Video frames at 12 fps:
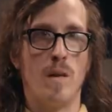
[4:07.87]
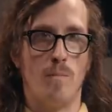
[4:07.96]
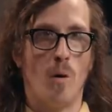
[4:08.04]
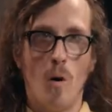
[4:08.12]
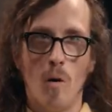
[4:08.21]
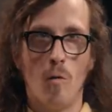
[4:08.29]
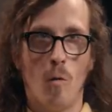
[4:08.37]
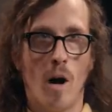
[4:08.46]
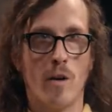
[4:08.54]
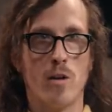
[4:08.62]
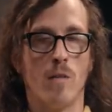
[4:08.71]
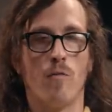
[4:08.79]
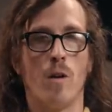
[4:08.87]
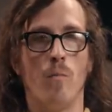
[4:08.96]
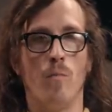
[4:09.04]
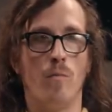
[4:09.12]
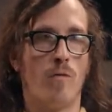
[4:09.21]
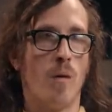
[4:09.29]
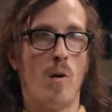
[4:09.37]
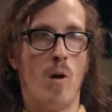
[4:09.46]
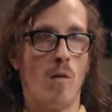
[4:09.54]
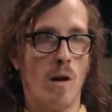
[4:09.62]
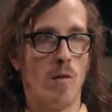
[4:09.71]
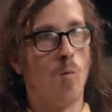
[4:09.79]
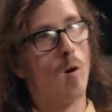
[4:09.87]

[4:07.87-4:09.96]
people watching from all around the